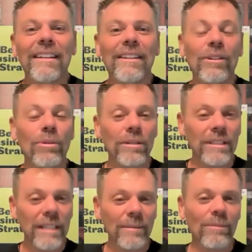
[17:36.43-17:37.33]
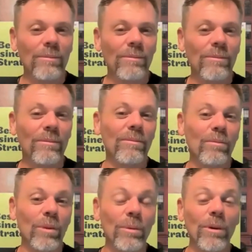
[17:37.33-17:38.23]
your team
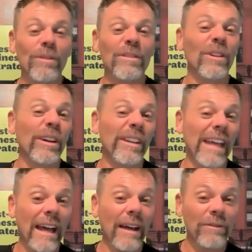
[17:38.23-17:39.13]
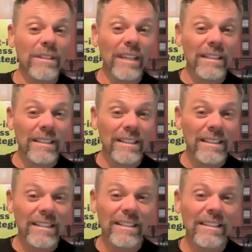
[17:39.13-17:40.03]
removes a lot of the half
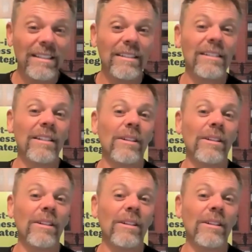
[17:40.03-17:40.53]
sentences,